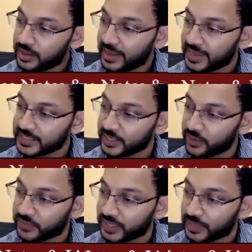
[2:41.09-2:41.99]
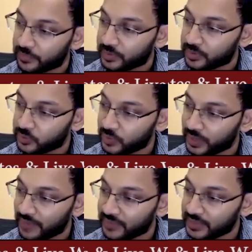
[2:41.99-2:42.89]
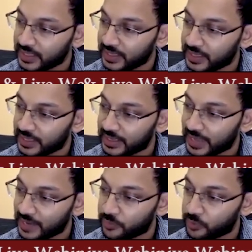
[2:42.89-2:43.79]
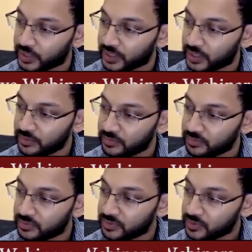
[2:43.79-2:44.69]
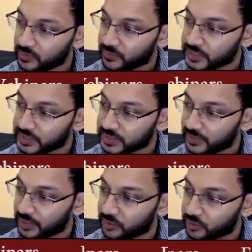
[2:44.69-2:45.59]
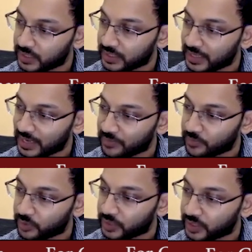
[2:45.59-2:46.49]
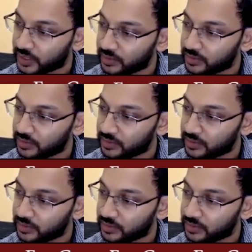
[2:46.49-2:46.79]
x-ray of the hip. You are having the iliac bone here, which is similar to the iliac bone here.